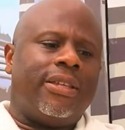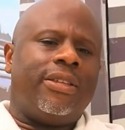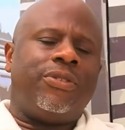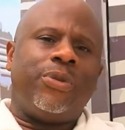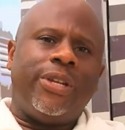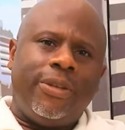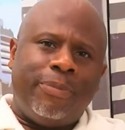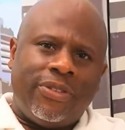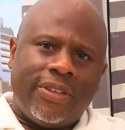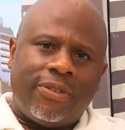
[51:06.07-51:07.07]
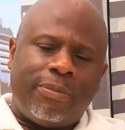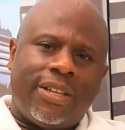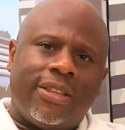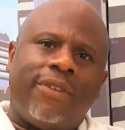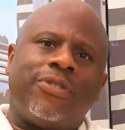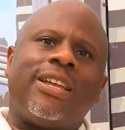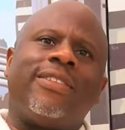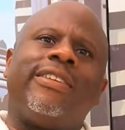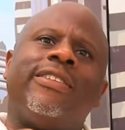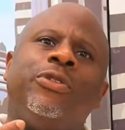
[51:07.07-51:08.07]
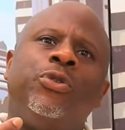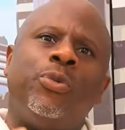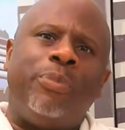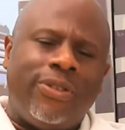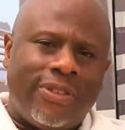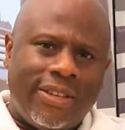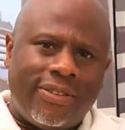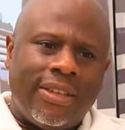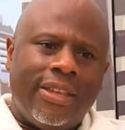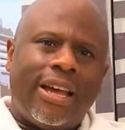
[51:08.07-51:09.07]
He's really a business partner. I've started a new business.